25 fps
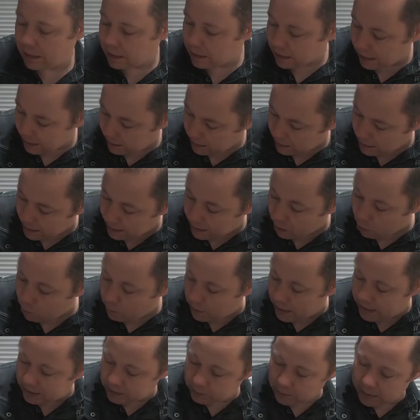They're called
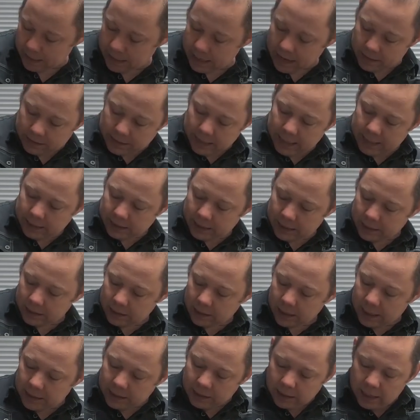B2B, they're DC to
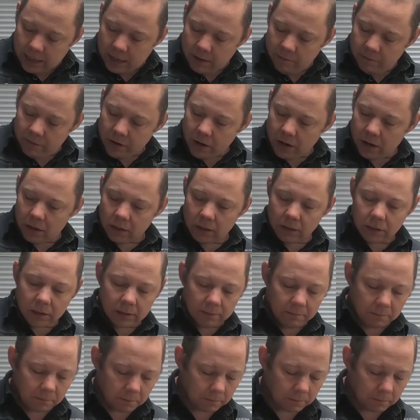DC converters.